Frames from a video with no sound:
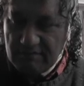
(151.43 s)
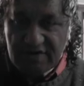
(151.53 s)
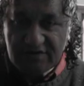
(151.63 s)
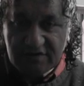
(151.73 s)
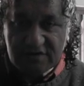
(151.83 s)

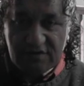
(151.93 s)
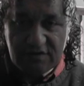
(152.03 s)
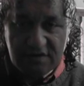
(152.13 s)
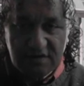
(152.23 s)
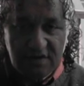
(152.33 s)
Patrick
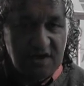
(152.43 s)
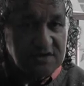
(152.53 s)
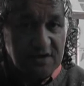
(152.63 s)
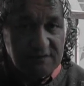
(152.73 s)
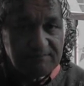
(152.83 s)
Stewart,
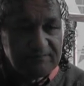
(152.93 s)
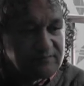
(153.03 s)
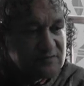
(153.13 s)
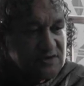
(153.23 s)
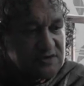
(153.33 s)
Natai,
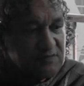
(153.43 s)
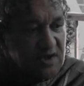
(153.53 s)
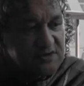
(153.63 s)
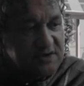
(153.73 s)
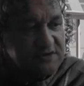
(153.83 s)
she's
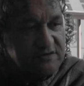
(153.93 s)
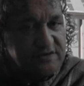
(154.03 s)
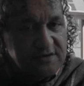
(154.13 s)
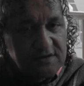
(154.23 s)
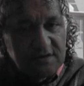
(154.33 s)
my secretary,